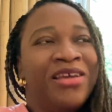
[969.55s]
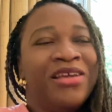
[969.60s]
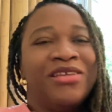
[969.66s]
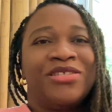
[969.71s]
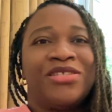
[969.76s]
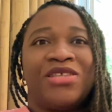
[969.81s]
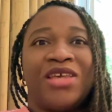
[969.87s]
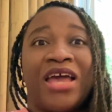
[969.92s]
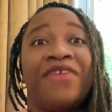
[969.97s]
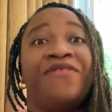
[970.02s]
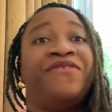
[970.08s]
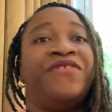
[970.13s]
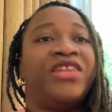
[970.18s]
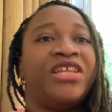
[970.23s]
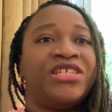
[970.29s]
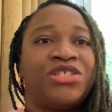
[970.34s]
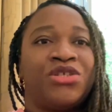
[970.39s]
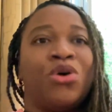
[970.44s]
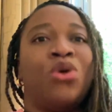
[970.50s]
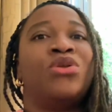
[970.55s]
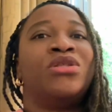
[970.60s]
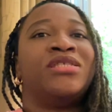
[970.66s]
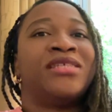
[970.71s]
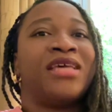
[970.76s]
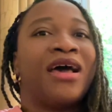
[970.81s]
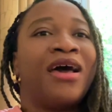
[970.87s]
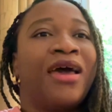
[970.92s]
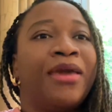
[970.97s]
So I finished on
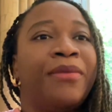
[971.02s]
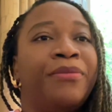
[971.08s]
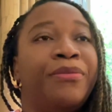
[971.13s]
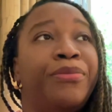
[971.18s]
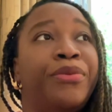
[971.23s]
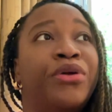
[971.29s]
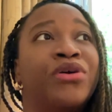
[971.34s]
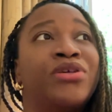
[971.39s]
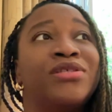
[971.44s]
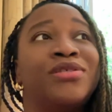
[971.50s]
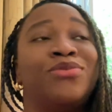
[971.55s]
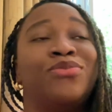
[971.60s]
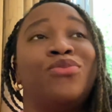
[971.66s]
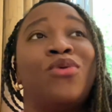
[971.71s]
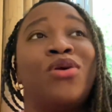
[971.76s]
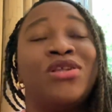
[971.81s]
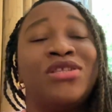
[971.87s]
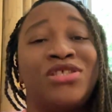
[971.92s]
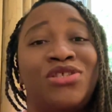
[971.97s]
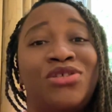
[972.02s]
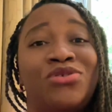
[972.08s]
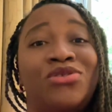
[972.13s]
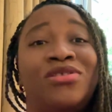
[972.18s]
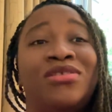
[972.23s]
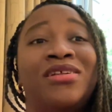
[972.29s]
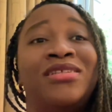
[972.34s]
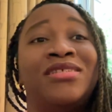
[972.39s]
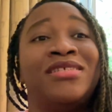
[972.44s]
time, because once
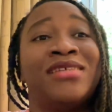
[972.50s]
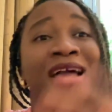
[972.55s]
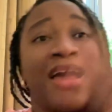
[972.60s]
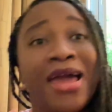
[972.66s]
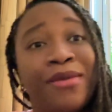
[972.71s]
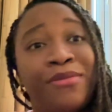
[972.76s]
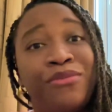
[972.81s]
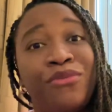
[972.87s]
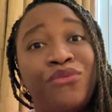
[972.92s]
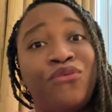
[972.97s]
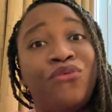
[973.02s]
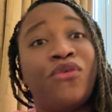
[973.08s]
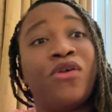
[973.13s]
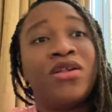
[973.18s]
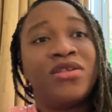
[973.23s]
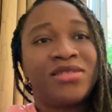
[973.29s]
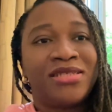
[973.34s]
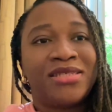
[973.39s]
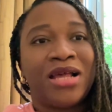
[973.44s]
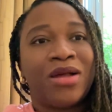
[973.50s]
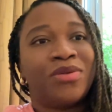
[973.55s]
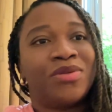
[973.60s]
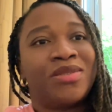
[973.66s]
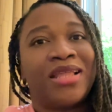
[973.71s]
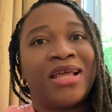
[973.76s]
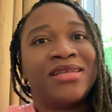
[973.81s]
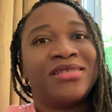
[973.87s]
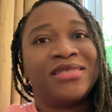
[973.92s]
the time runs
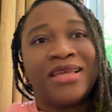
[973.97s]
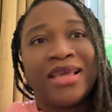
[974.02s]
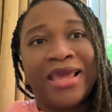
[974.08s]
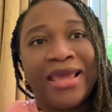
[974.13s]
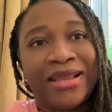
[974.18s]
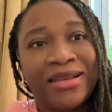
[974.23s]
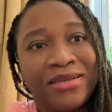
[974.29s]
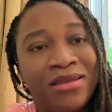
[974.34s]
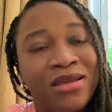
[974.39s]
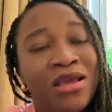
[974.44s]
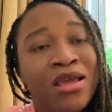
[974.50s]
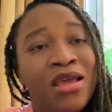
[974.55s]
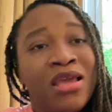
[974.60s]
out, that's the end.